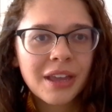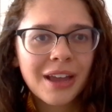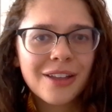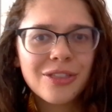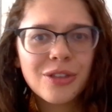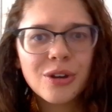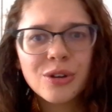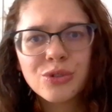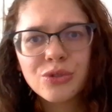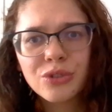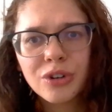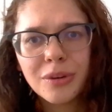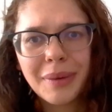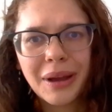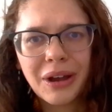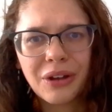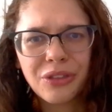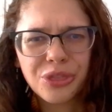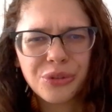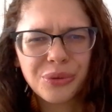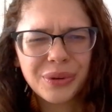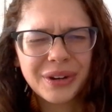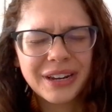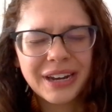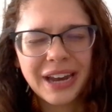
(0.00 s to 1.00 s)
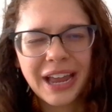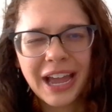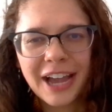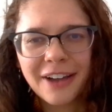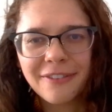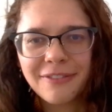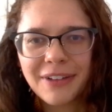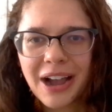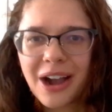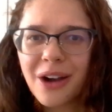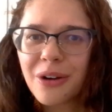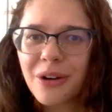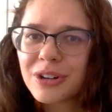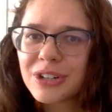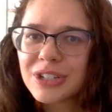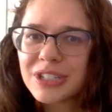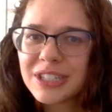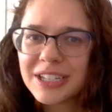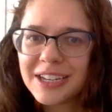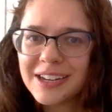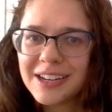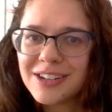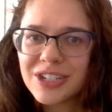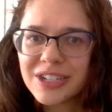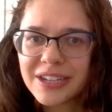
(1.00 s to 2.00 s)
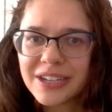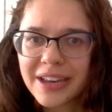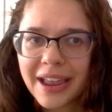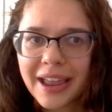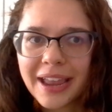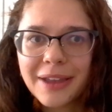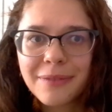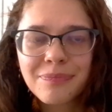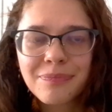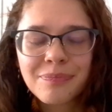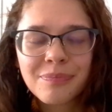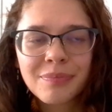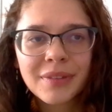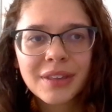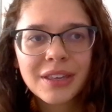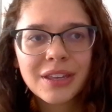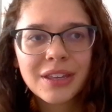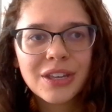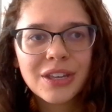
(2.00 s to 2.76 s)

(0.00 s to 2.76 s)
and those were about 3.5 hours each day.